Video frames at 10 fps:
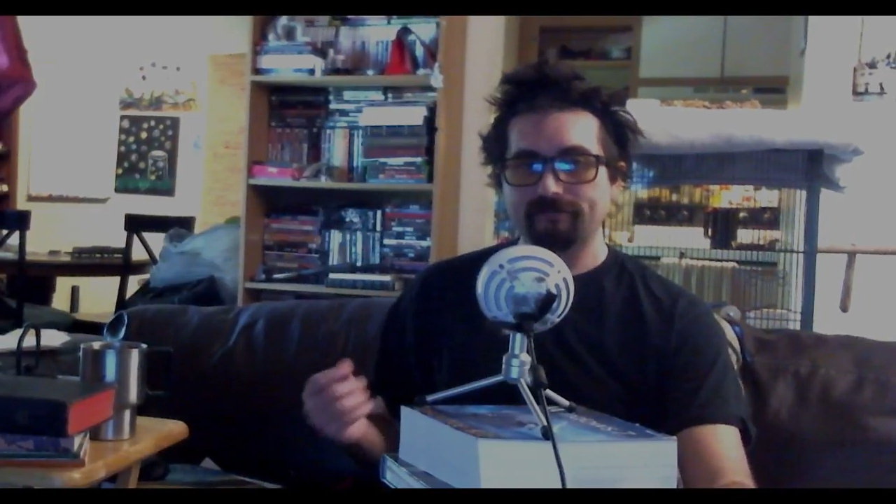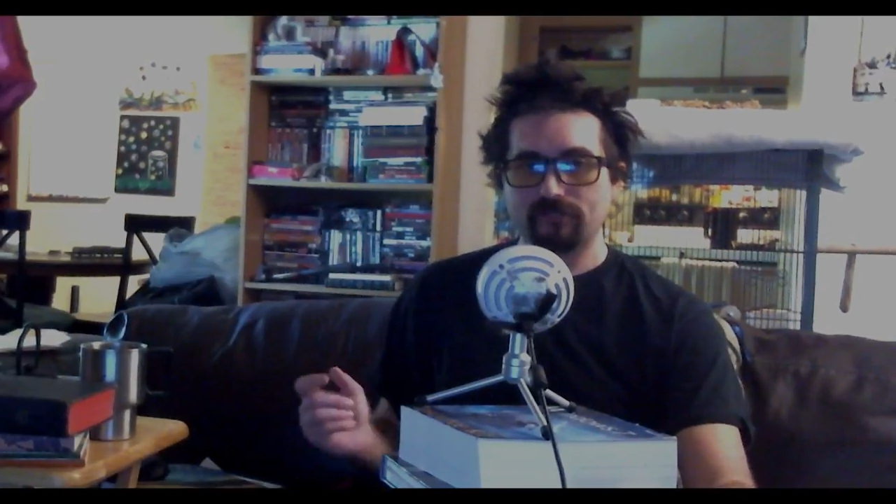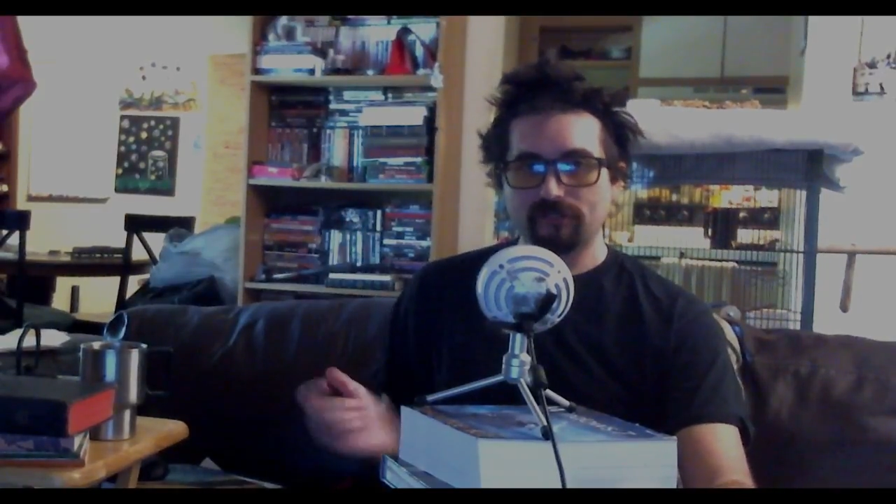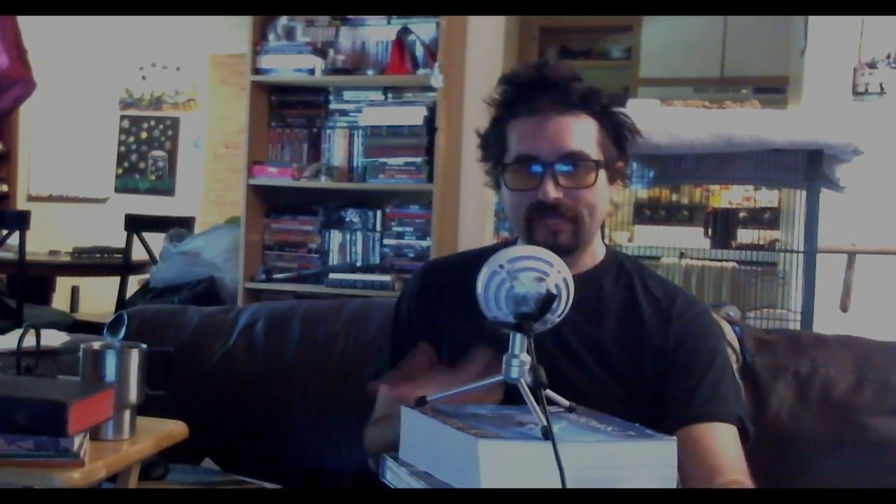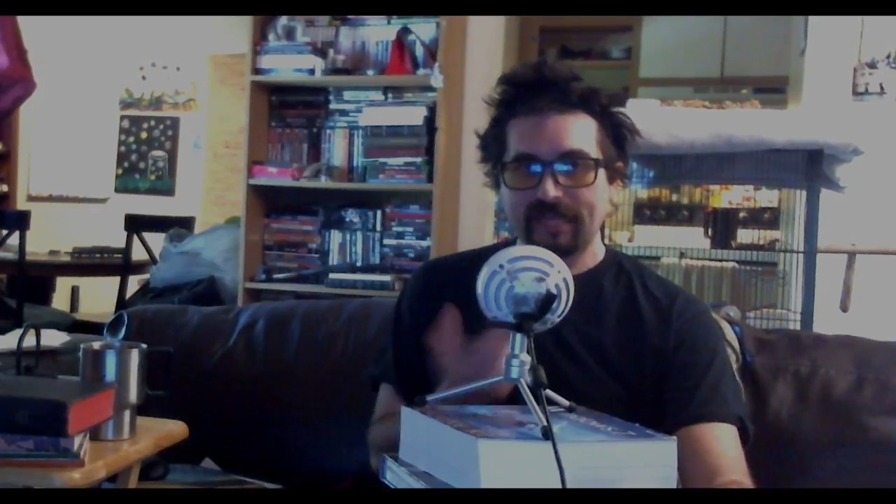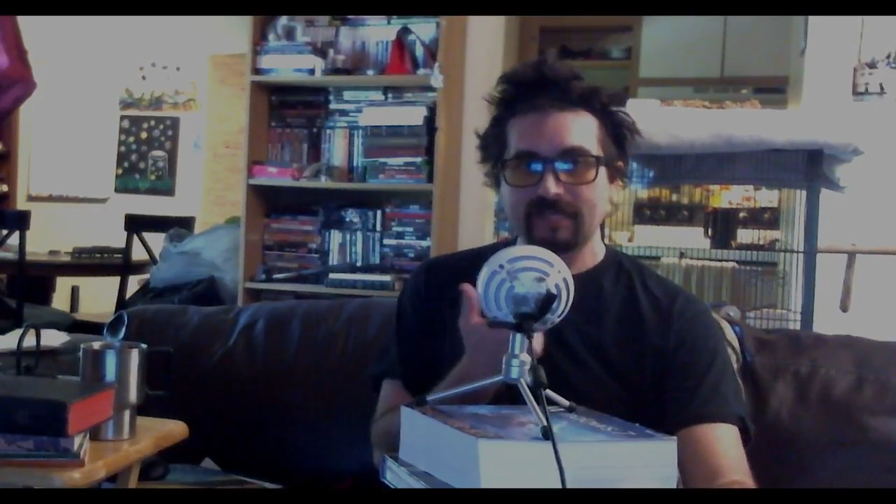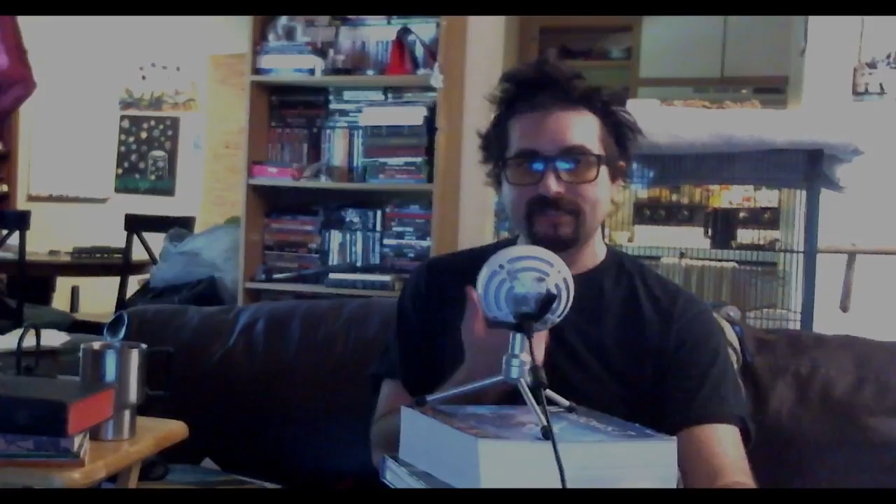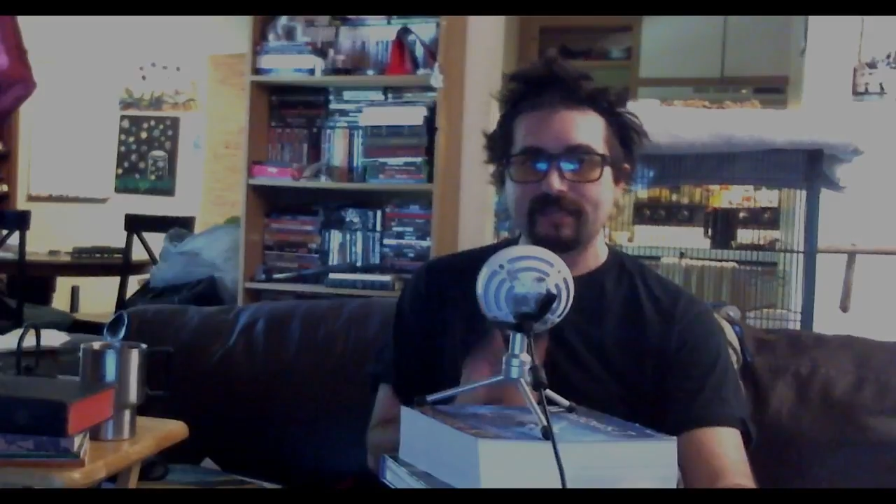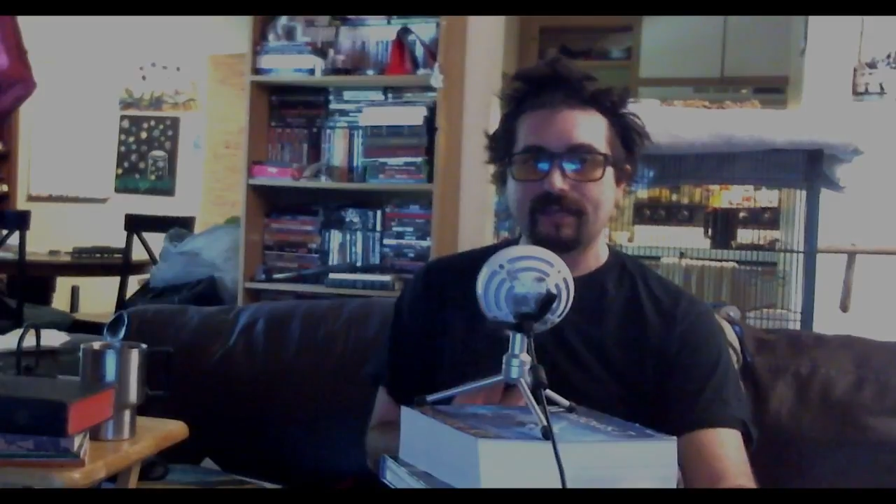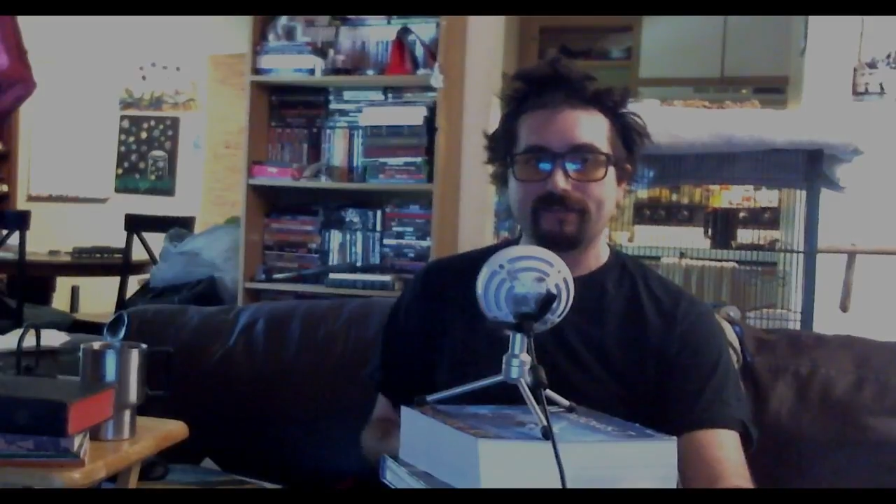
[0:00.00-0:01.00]
You're cast
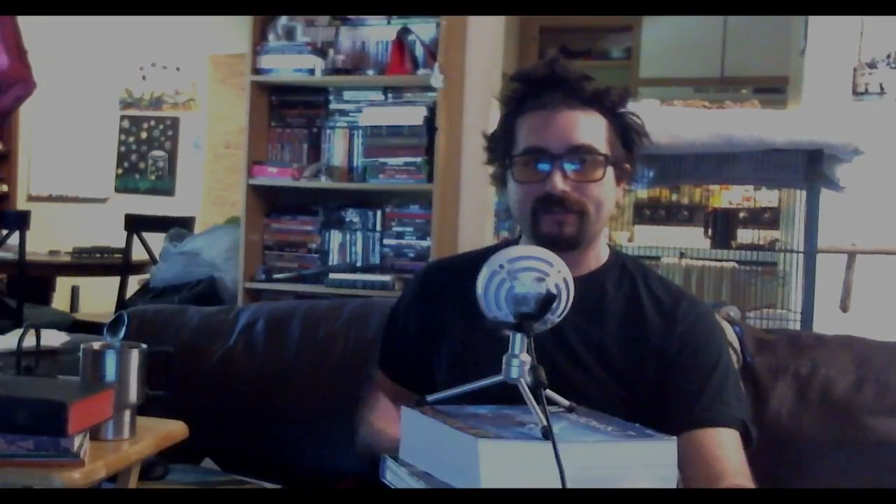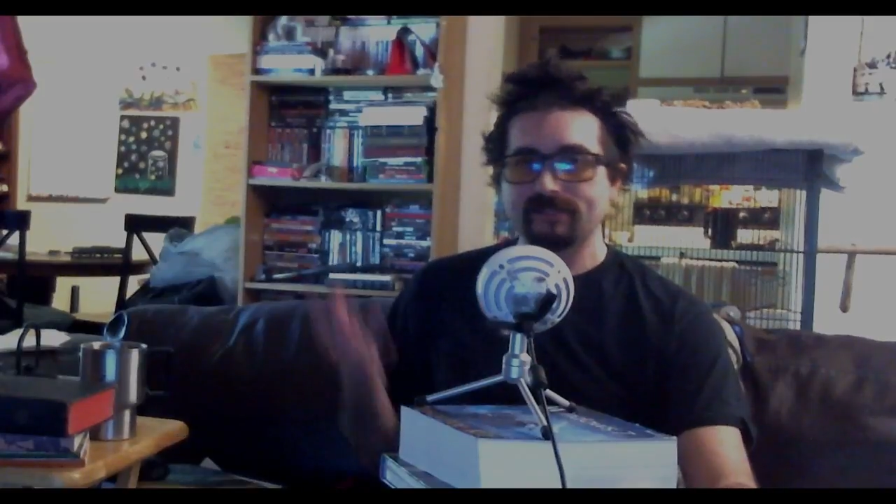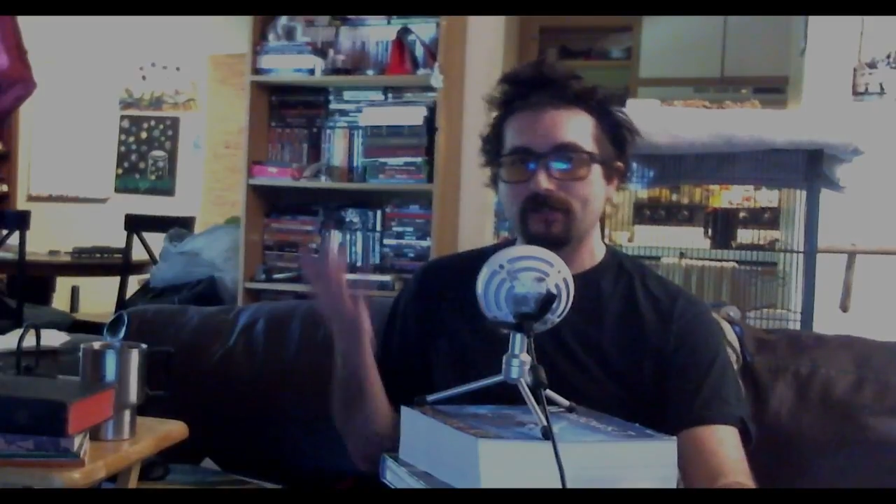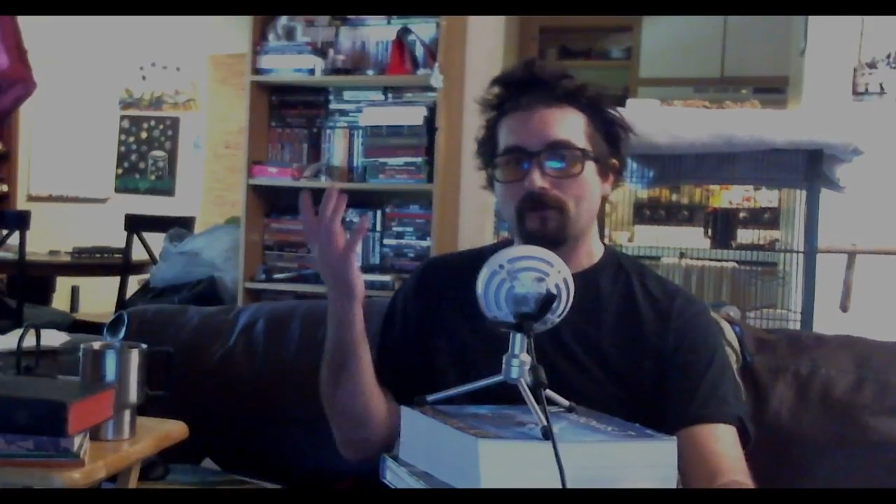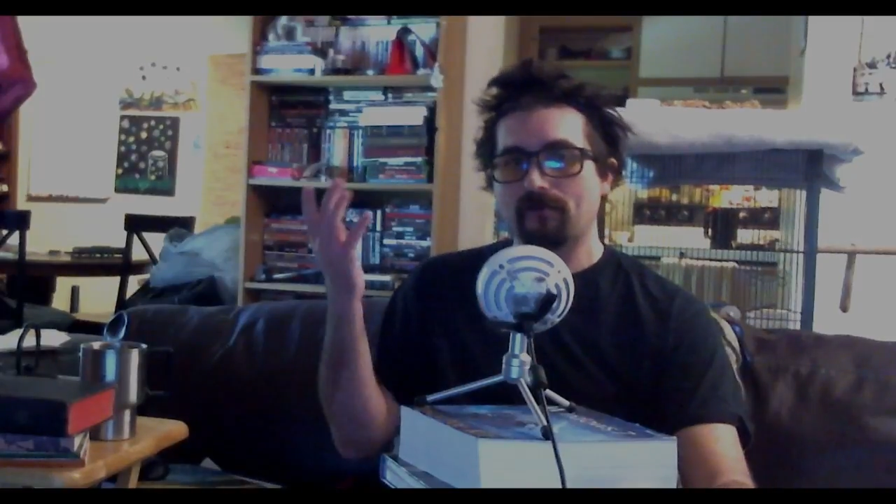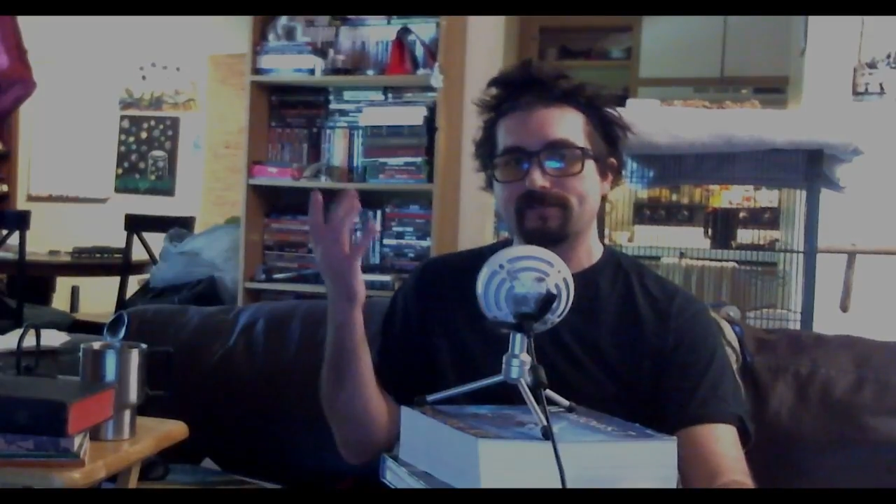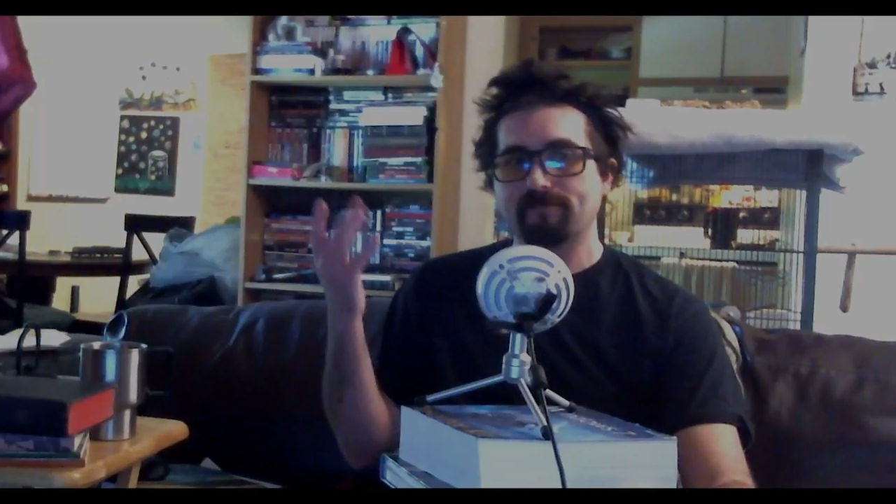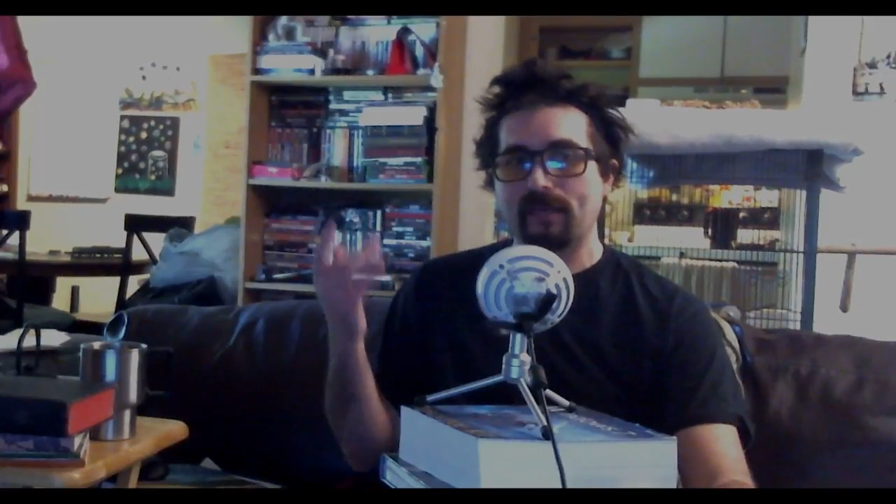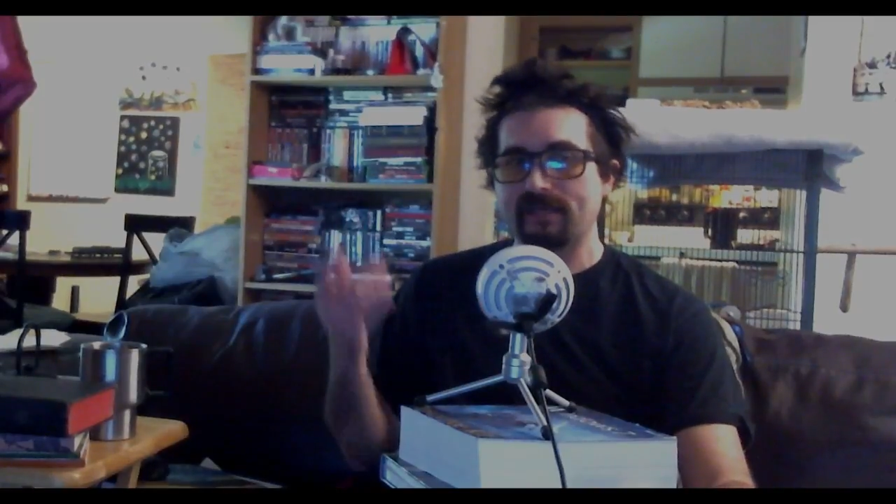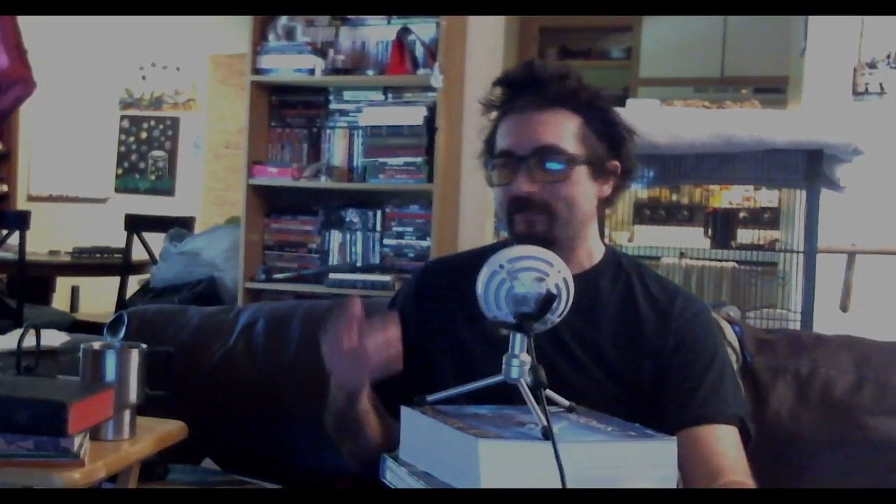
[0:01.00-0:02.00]
out. Then he's always pissed